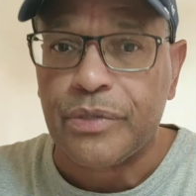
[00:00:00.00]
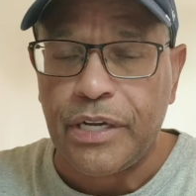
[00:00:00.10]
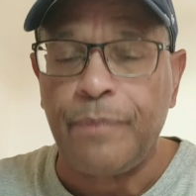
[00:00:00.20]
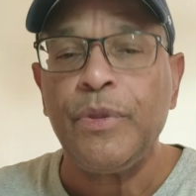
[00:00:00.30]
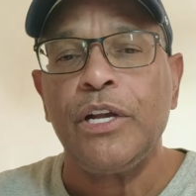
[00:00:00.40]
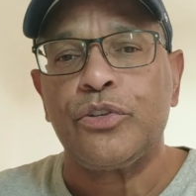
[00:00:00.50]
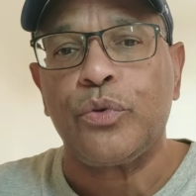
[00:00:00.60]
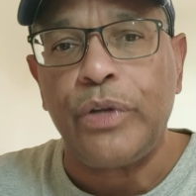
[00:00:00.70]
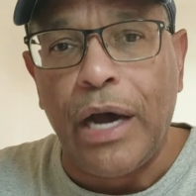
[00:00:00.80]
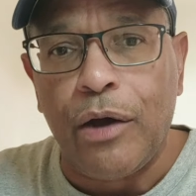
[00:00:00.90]
See, so
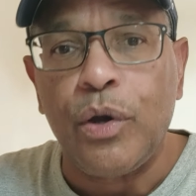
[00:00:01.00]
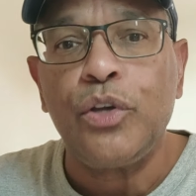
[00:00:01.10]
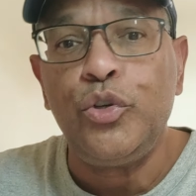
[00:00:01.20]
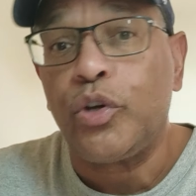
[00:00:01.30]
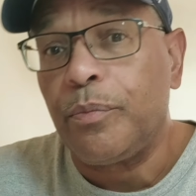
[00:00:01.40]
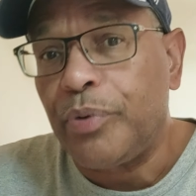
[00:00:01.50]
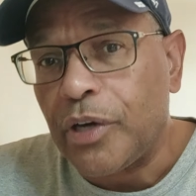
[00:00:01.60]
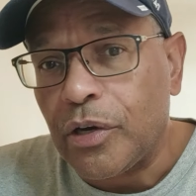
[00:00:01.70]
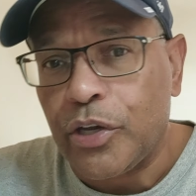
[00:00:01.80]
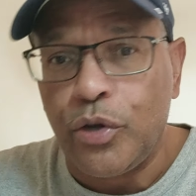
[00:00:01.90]
now you can
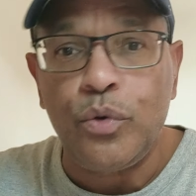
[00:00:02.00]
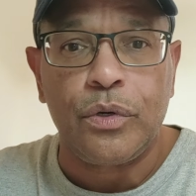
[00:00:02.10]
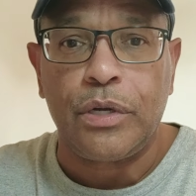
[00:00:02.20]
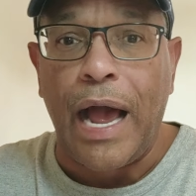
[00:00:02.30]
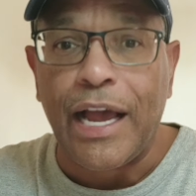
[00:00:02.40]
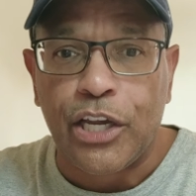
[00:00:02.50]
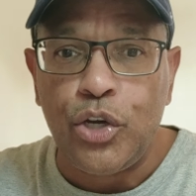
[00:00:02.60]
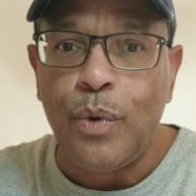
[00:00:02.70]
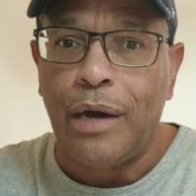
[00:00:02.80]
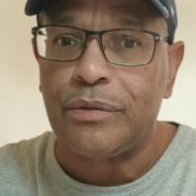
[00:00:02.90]
put
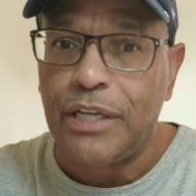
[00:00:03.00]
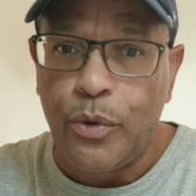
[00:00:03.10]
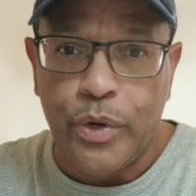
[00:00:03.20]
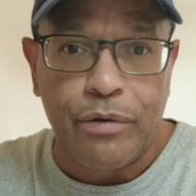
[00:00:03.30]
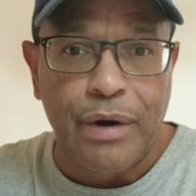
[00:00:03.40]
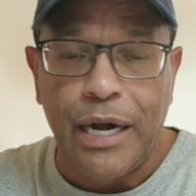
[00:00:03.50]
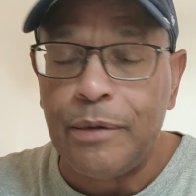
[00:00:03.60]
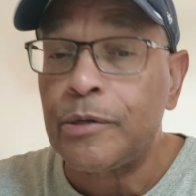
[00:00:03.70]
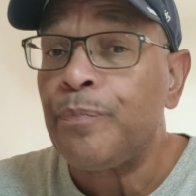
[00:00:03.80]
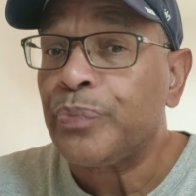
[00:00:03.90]
IQ out there with
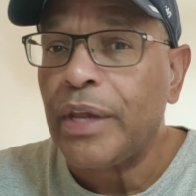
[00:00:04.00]
Grimes,